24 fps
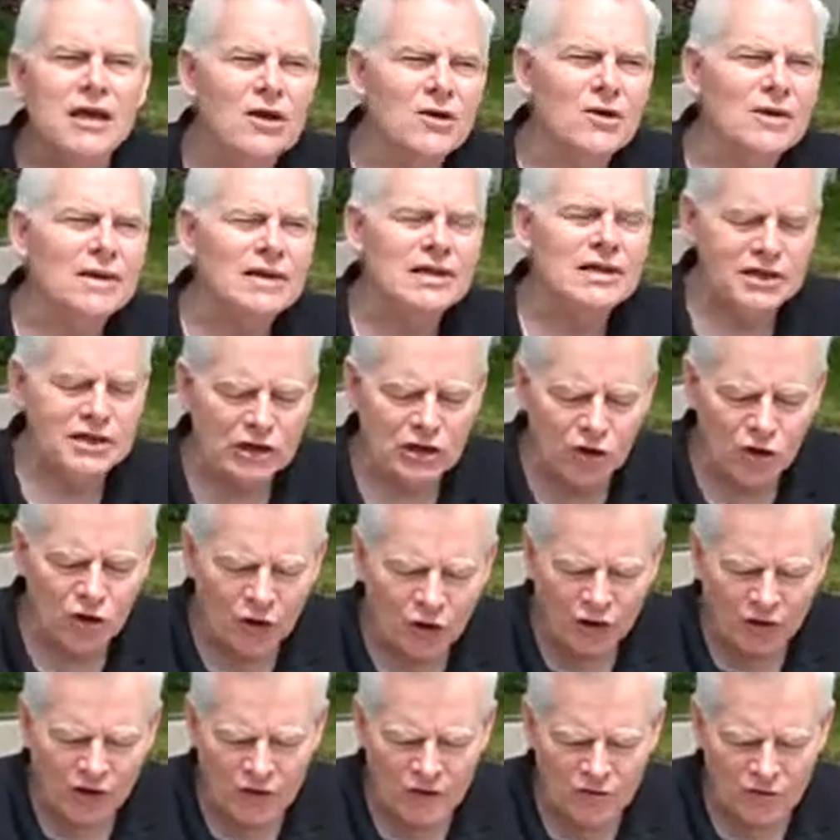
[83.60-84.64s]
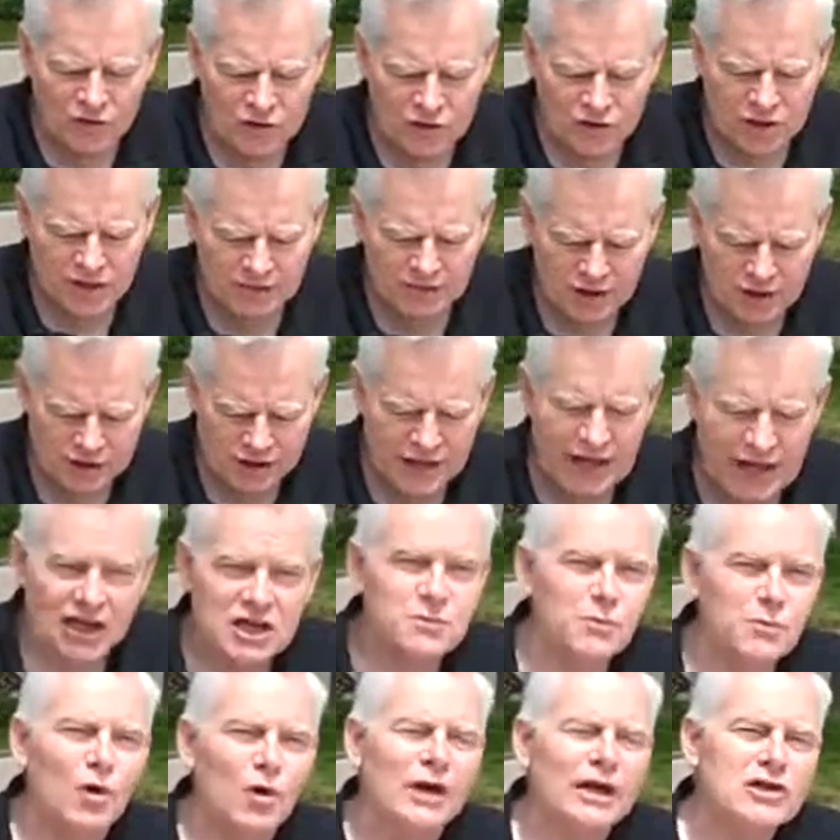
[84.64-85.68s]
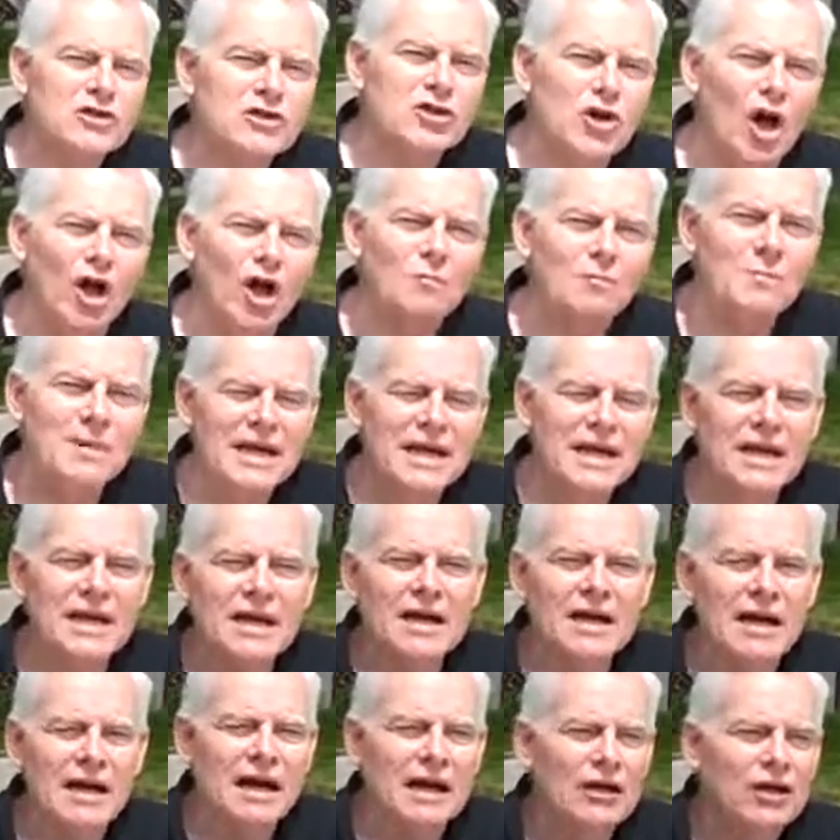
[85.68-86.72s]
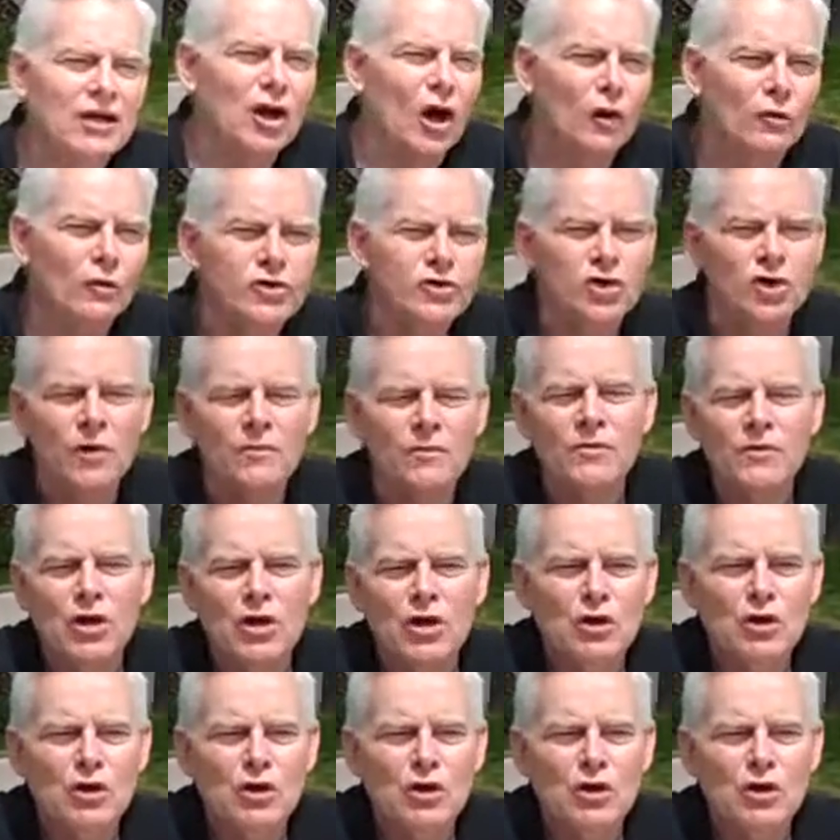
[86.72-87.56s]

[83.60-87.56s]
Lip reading: Here is an earlier version of our textbook. It's called Media and Culture.